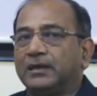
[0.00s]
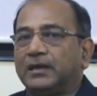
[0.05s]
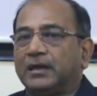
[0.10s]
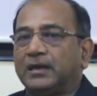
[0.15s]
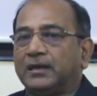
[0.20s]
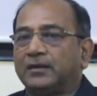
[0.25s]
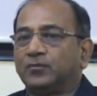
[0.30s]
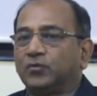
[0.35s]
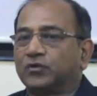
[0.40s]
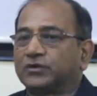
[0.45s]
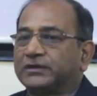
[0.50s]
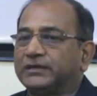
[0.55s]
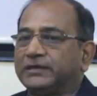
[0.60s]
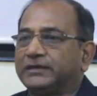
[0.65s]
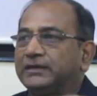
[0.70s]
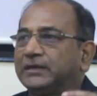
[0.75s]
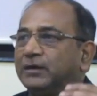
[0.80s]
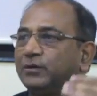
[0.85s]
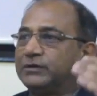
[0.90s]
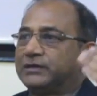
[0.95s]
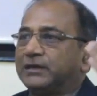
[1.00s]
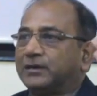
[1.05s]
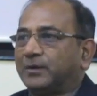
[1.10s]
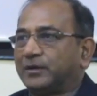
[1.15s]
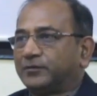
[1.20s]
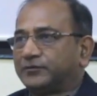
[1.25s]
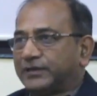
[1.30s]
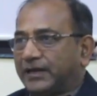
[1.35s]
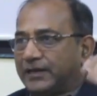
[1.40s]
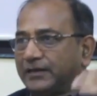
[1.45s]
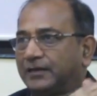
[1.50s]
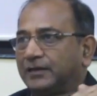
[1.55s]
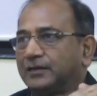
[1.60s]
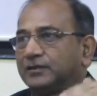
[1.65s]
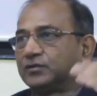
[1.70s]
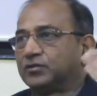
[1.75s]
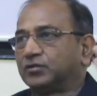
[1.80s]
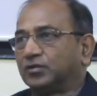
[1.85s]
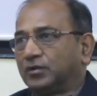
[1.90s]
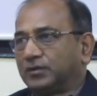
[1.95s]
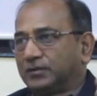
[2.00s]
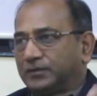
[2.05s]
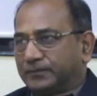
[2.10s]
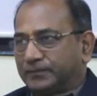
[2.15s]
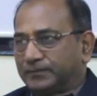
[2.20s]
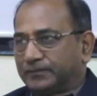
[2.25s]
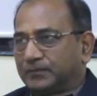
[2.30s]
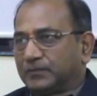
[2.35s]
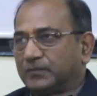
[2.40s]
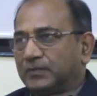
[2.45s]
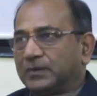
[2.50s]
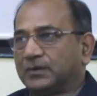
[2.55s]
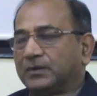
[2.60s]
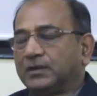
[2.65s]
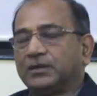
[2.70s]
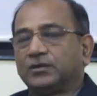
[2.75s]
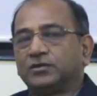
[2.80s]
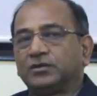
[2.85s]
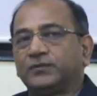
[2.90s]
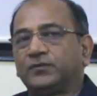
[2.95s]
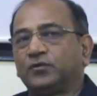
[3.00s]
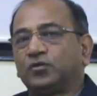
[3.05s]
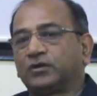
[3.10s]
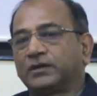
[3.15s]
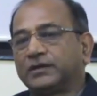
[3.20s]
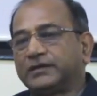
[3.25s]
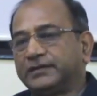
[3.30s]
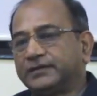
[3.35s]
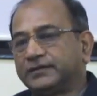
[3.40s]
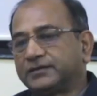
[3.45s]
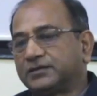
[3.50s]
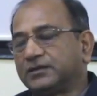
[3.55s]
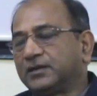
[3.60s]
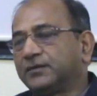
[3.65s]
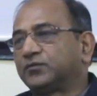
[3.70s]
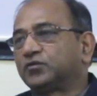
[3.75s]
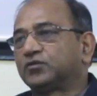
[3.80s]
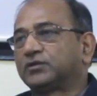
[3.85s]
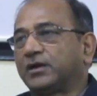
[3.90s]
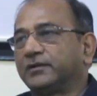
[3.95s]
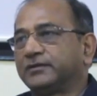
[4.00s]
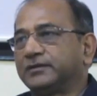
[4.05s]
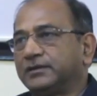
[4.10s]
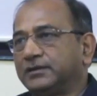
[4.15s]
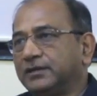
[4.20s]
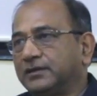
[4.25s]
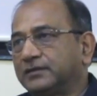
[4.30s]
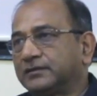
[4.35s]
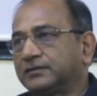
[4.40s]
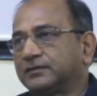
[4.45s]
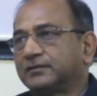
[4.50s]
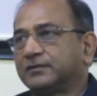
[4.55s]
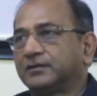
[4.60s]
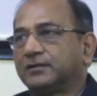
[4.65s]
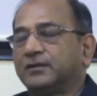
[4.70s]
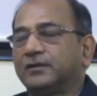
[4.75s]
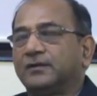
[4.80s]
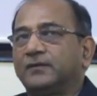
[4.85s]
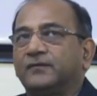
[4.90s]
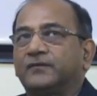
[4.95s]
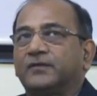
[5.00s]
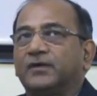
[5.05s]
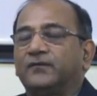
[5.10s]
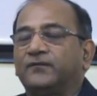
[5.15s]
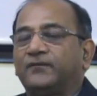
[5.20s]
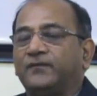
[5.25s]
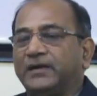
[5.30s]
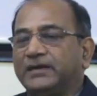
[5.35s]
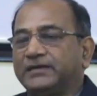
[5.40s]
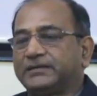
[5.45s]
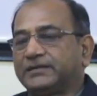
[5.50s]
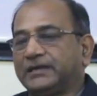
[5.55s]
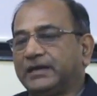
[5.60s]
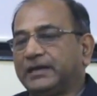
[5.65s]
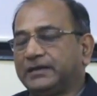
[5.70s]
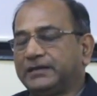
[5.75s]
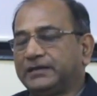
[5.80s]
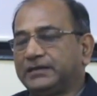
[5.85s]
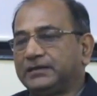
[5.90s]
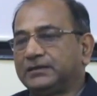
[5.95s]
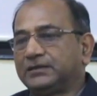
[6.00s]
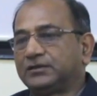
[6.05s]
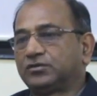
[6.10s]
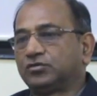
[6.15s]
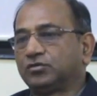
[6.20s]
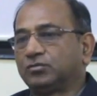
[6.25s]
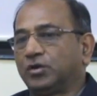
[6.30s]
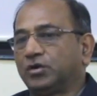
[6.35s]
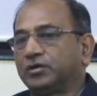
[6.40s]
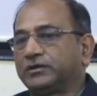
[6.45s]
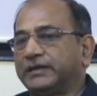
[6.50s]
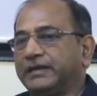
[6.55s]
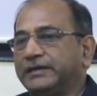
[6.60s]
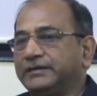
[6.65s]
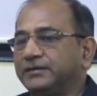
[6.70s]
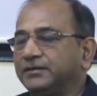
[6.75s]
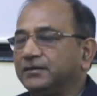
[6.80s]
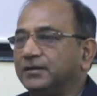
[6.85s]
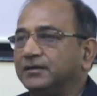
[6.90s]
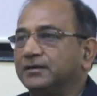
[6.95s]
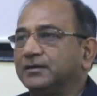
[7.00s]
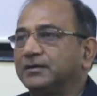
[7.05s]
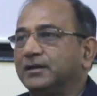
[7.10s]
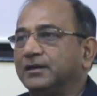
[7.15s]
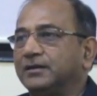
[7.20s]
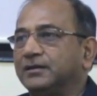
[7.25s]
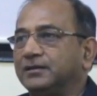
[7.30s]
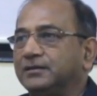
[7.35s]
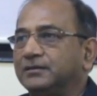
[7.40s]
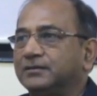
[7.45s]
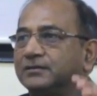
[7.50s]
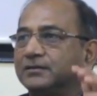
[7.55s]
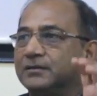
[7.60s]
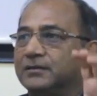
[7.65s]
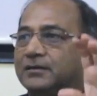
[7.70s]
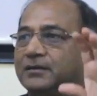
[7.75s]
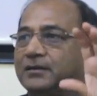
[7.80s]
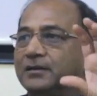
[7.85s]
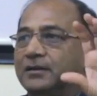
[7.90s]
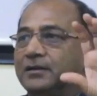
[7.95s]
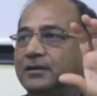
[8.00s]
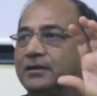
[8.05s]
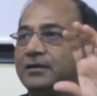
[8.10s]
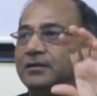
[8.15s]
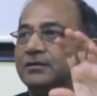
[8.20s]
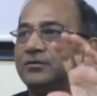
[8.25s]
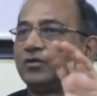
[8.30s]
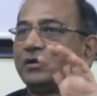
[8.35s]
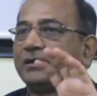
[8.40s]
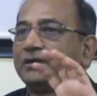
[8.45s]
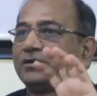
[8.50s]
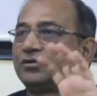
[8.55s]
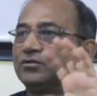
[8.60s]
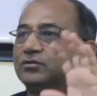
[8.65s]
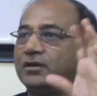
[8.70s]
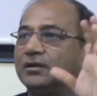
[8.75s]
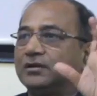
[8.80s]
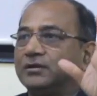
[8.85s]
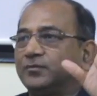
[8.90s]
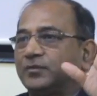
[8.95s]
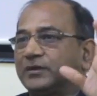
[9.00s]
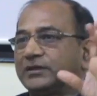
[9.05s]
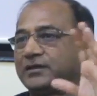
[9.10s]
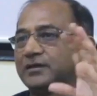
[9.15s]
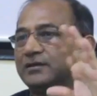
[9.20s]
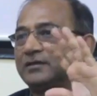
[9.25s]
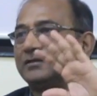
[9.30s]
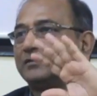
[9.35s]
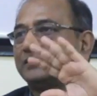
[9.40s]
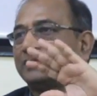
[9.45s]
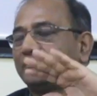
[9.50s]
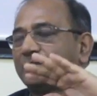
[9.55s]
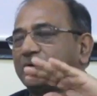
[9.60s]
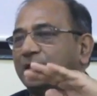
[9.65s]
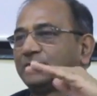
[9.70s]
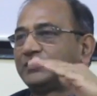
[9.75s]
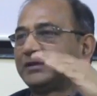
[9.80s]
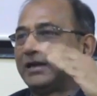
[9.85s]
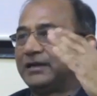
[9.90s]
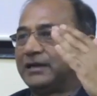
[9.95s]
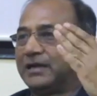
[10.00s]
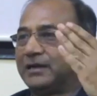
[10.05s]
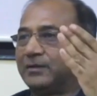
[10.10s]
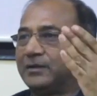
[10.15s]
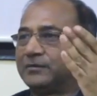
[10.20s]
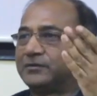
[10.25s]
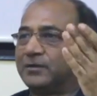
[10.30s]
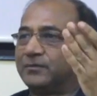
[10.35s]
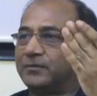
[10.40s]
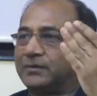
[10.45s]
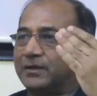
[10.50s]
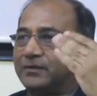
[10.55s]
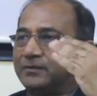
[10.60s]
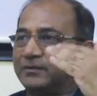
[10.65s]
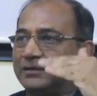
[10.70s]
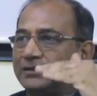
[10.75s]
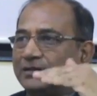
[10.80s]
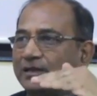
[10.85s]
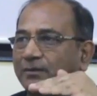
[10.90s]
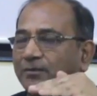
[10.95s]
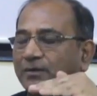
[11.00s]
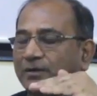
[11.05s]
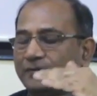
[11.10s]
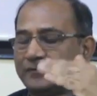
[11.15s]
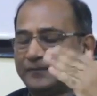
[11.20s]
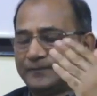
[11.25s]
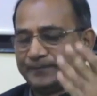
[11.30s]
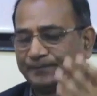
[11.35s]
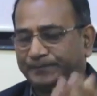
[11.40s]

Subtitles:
And mostly India was above China and so on. So if you look at the history of 2000 years, from 1st AD to about 1800 AD, 20 to 30%, sometimes China above, sometimes India above.